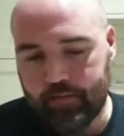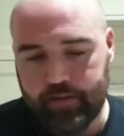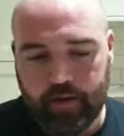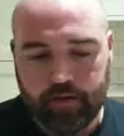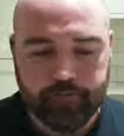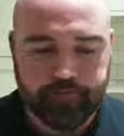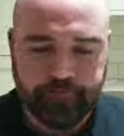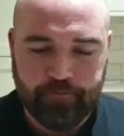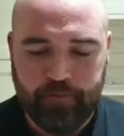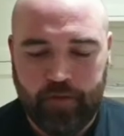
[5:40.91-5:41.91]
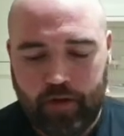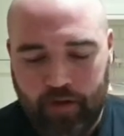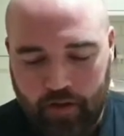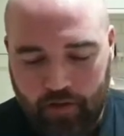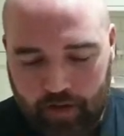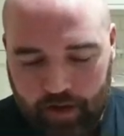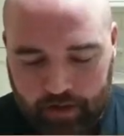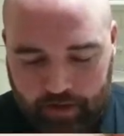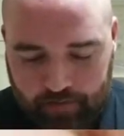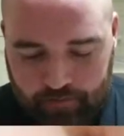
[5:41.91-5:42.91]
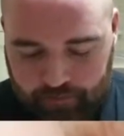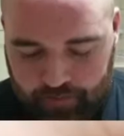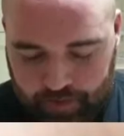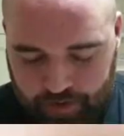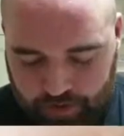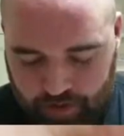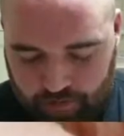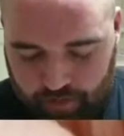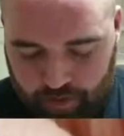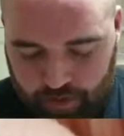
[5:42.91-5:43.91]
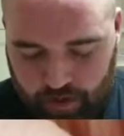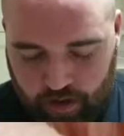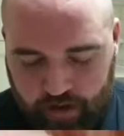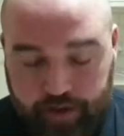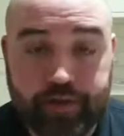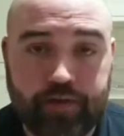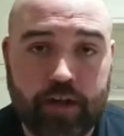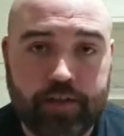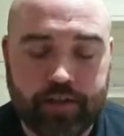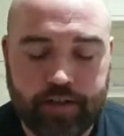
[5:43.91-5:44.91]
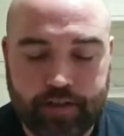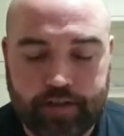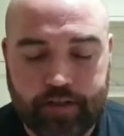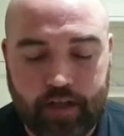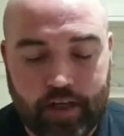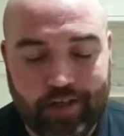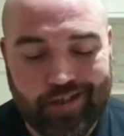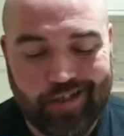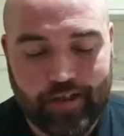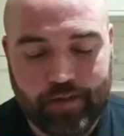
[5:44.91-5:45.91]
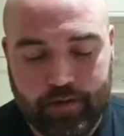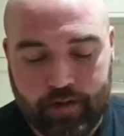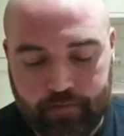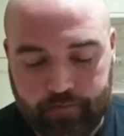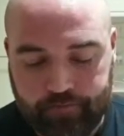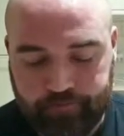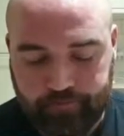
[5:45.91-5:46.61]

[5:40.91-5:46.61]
Let me know. Right then. Sun and Moon Guardians Rising. Let's check this one out.